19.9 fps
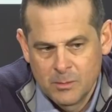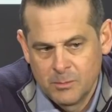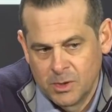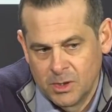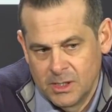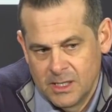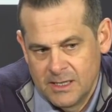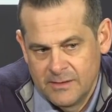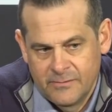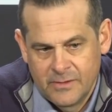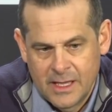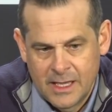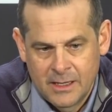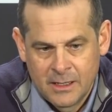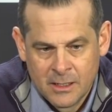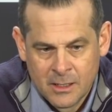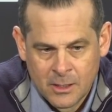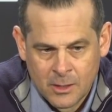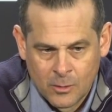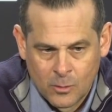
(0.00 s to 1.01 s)
believe that
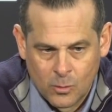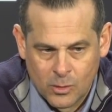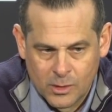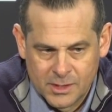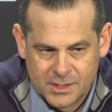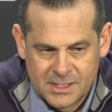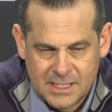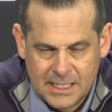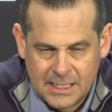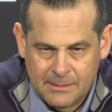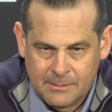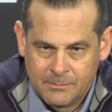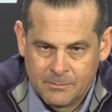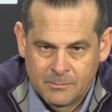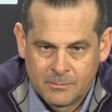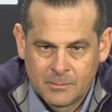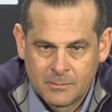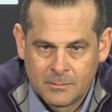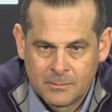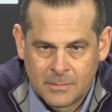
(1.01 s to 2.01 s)
we're a team
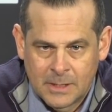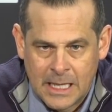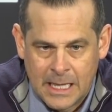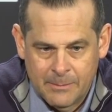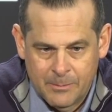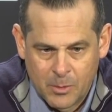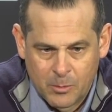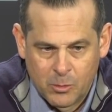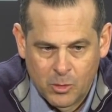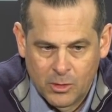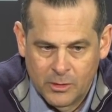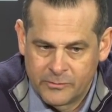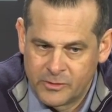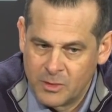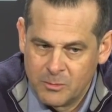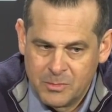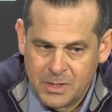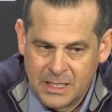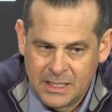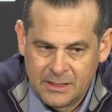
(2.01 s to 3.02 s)
capable of
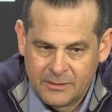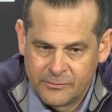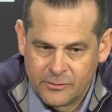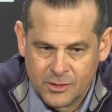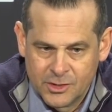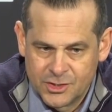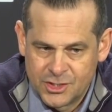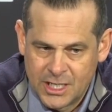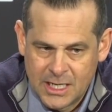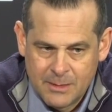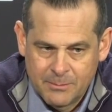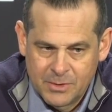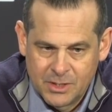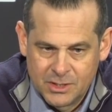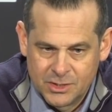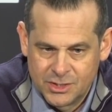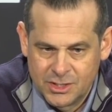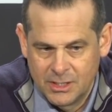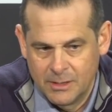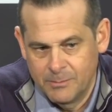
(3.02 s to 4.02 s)
competing for a
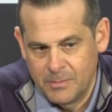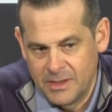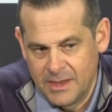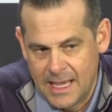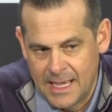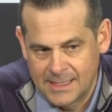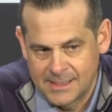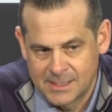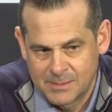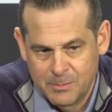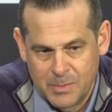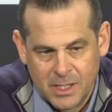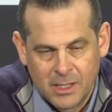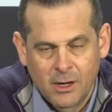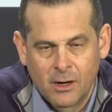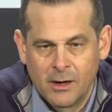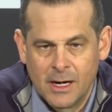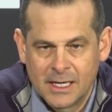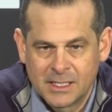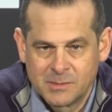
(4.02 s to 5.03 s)
championship, and that's been
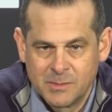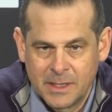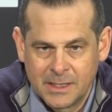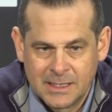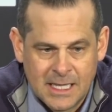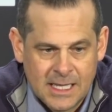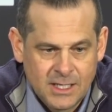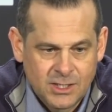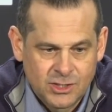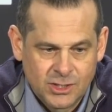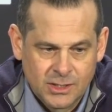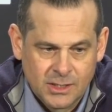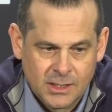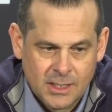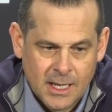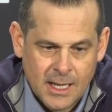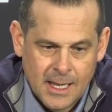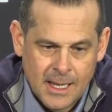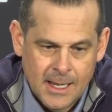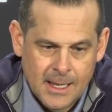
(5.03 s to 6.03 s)
our expectation.
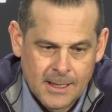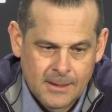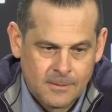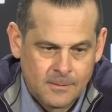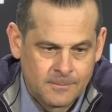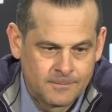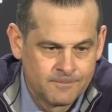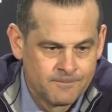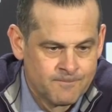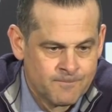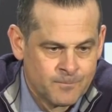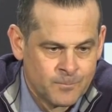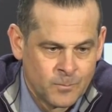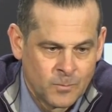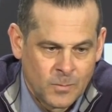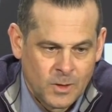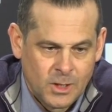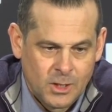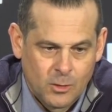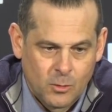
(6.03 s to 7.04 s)
And,
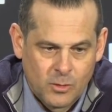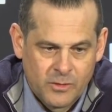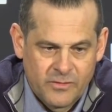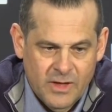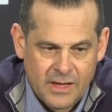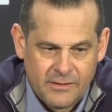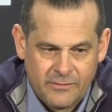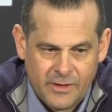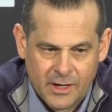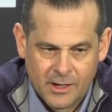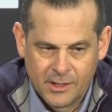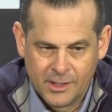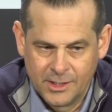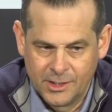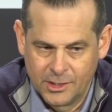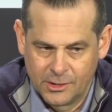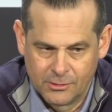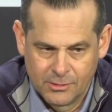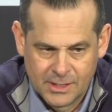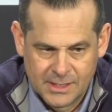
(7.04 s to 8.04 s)
we've had varying
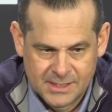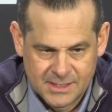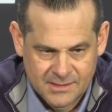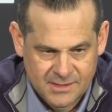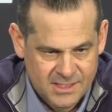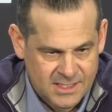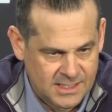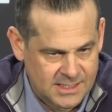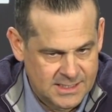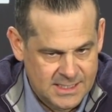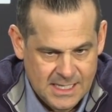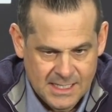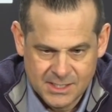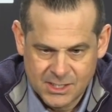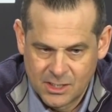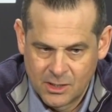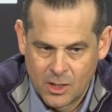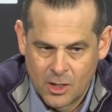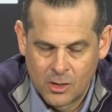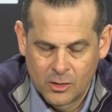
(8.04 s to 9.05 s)
degrees of success
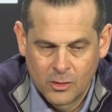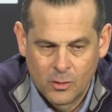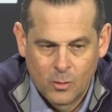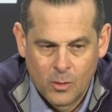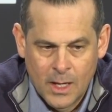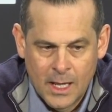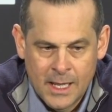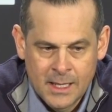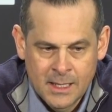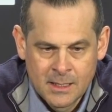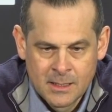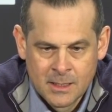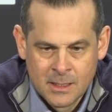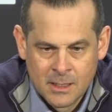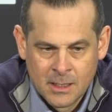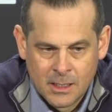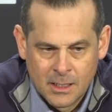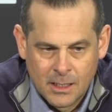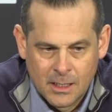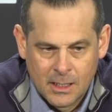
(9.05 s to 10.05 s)
along the way,
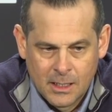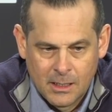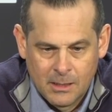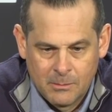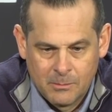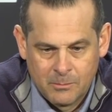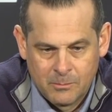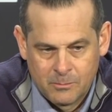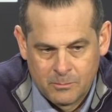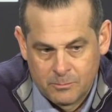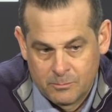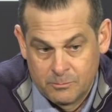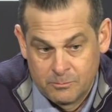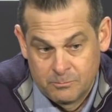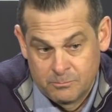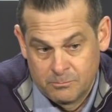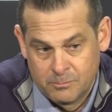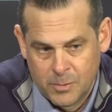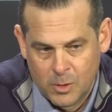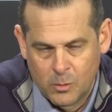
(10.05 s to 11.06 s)

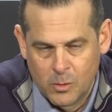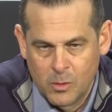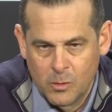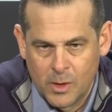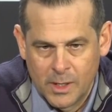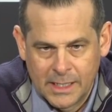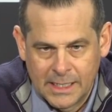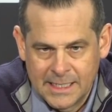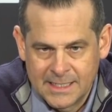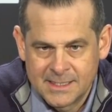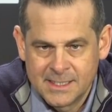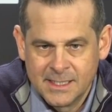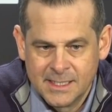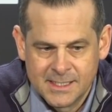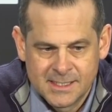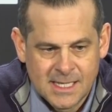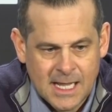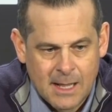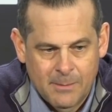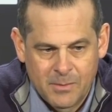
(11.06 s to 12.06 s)
but we want to get to the
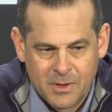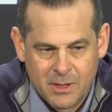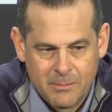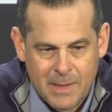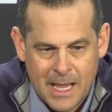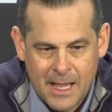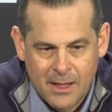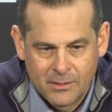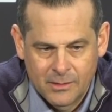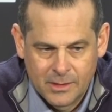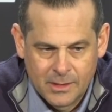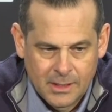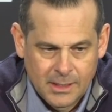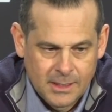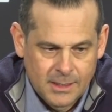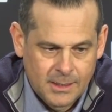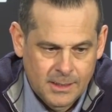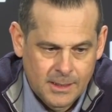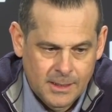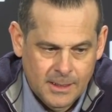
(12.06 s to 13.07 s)
top of the mountain,
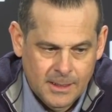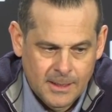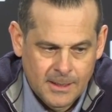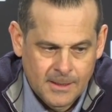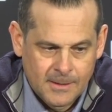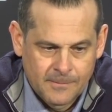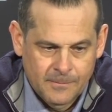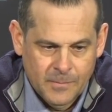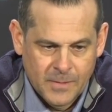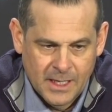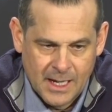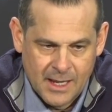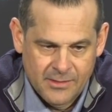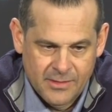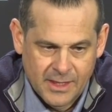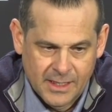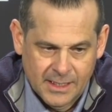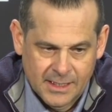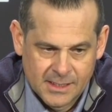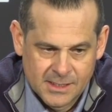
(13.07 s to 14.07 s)
and I
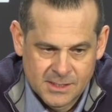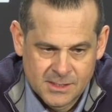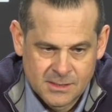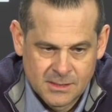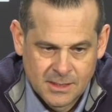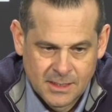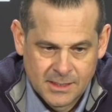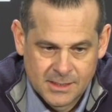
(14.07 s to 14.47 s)
think it's